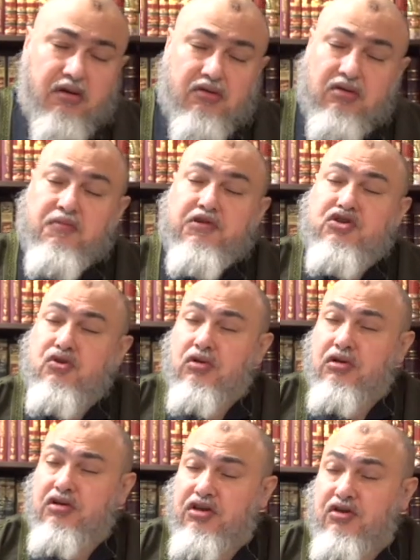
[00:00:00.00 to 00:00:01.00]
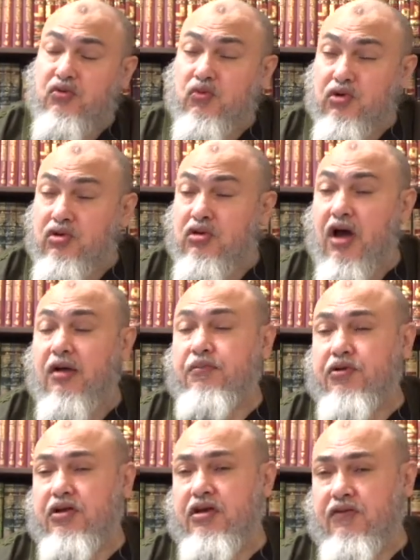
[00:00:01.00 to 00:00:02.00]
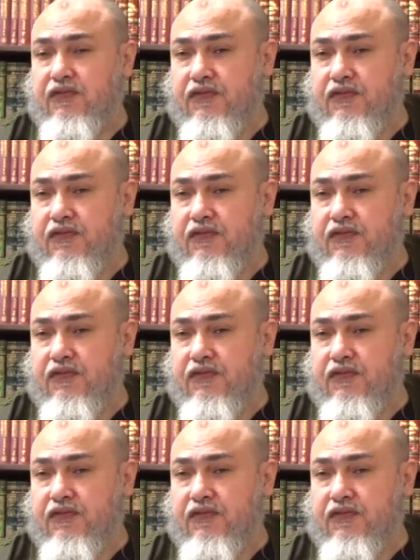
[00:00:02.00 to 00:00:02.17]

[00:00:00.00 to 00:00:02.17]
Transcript: the majority will not believe.